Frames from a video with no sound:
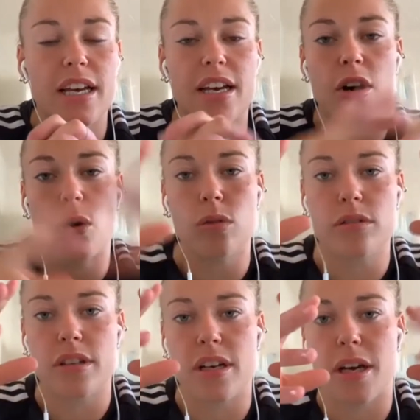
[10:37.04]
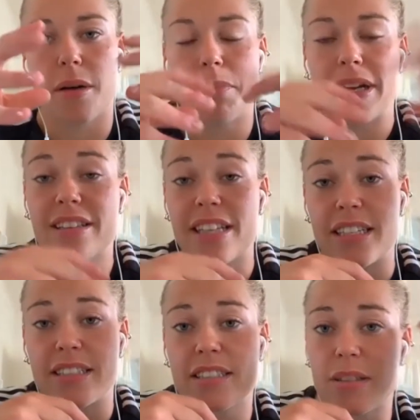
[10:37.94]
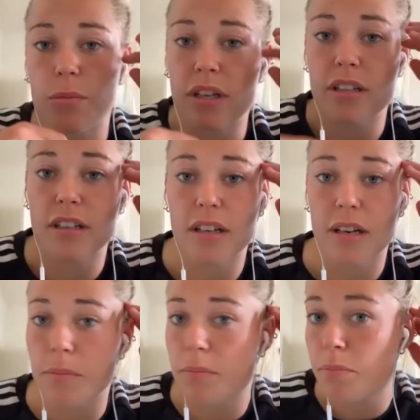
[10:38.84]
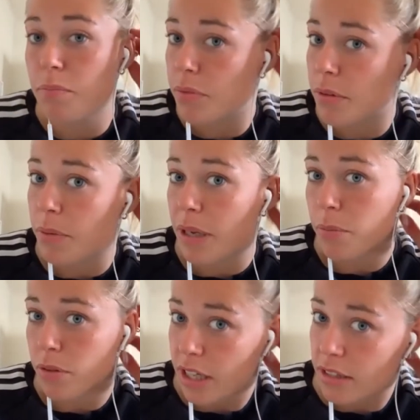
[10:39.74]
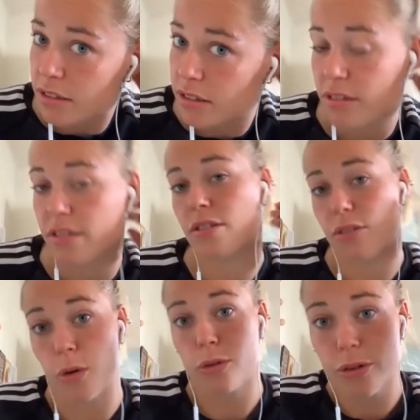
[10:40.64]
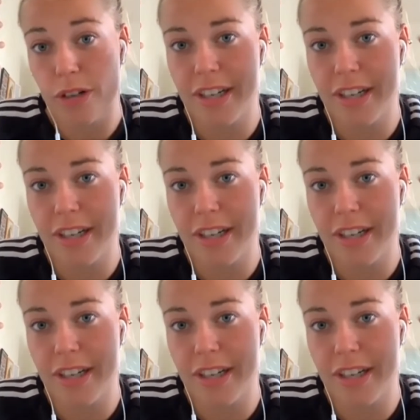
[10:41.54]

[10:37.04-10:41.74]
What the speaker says: old buildings with people that's older,